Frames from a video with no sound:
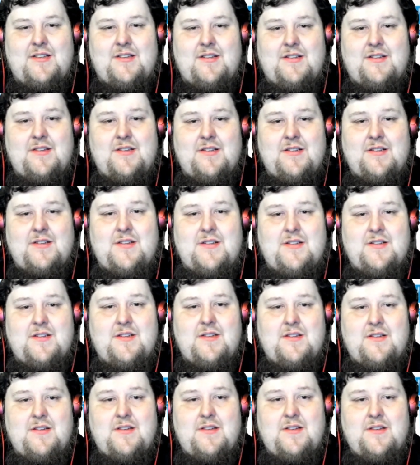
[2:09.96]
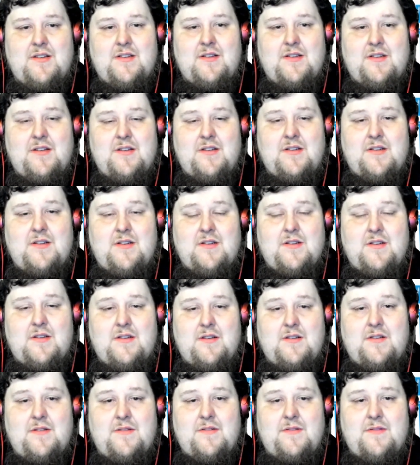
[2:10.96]

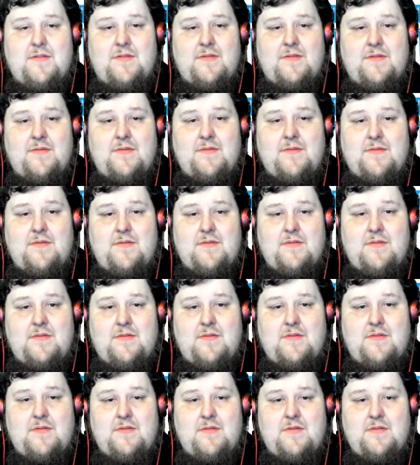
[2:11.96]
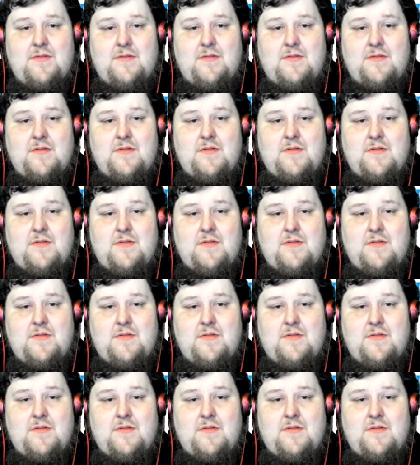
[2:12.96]
Nothing is said.